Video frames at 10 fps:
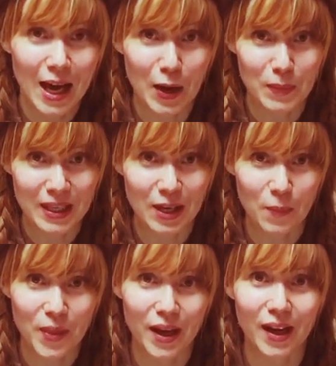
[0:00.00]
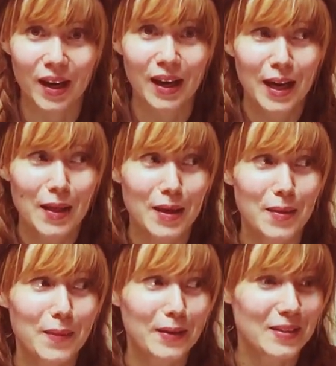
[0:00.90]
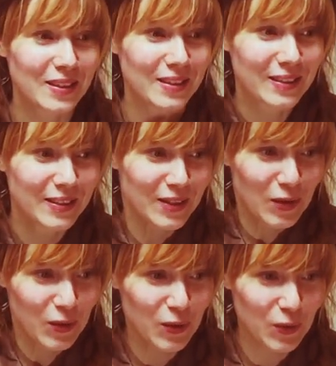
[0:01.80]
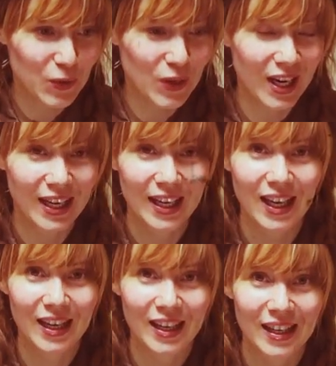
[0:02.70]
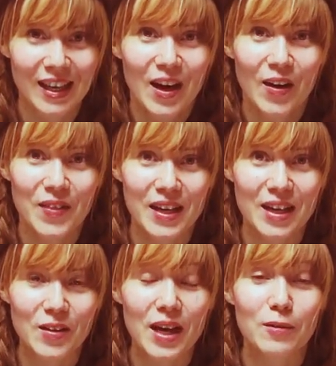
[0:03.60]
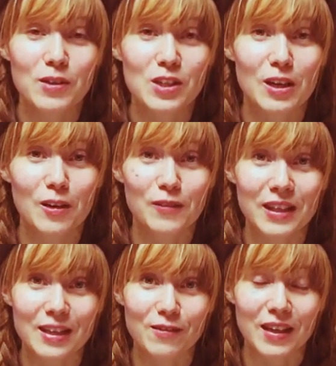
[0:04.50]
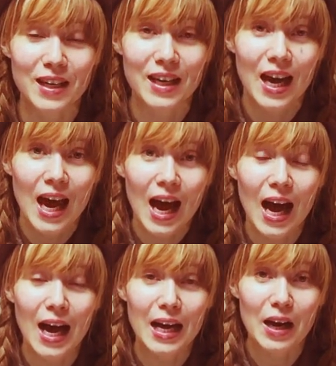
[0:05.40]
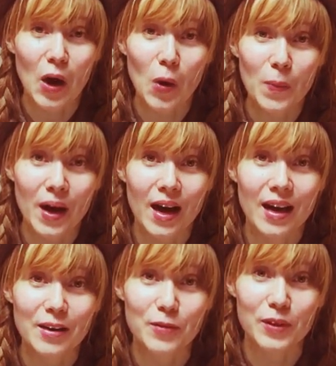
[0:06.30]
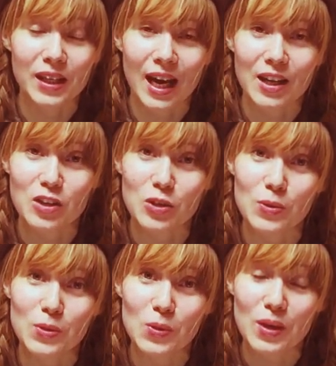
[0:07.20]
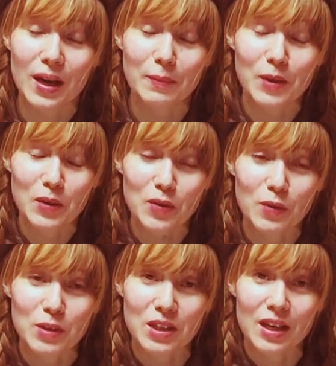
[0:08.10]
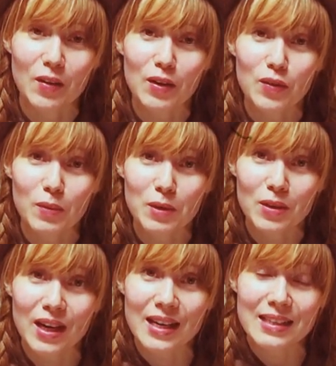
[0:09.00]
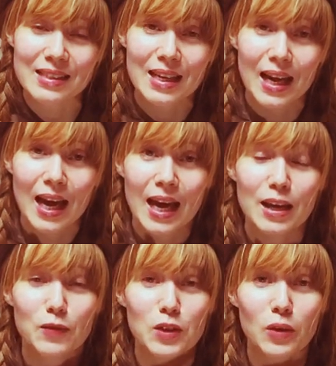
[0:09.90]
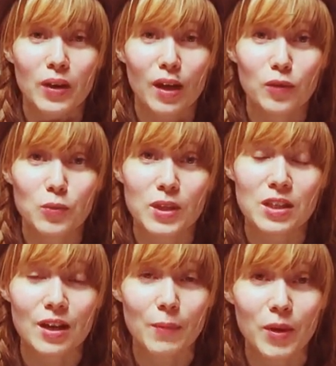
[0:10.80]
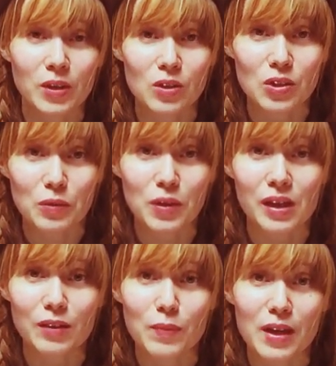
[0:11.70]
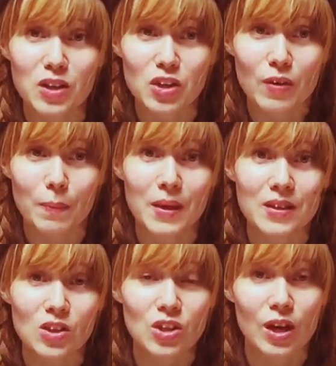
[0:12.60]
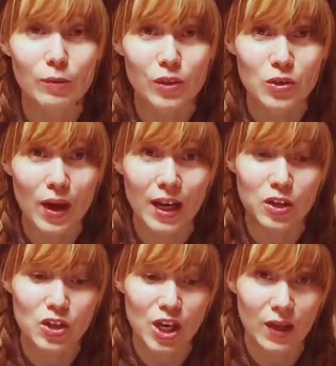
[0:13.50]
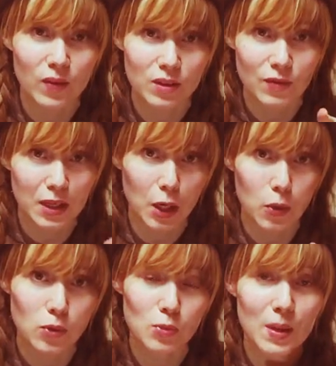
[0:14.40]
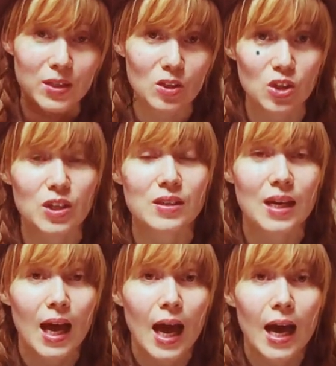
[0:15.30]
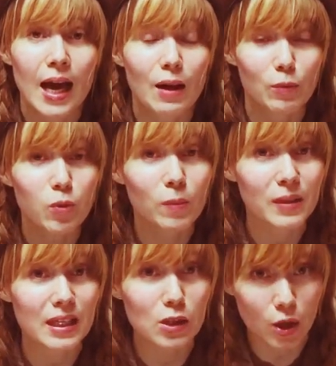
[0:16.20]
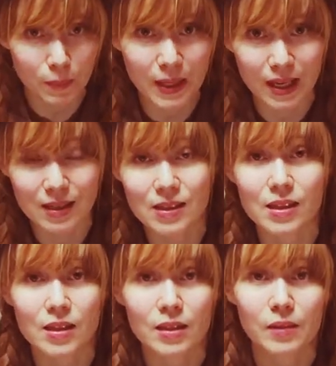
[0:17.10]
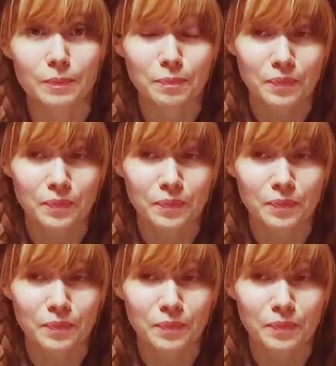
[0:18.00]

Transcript: help me get up that mountain. Whew. On that note, I wish you a lovely evening. I hope I will catch you soon. I'm looking forward to hearing from you guys. If you don't have Twitter but you still want to leave me a cheer up message, I will try and check this video's messages. I will probably not be answering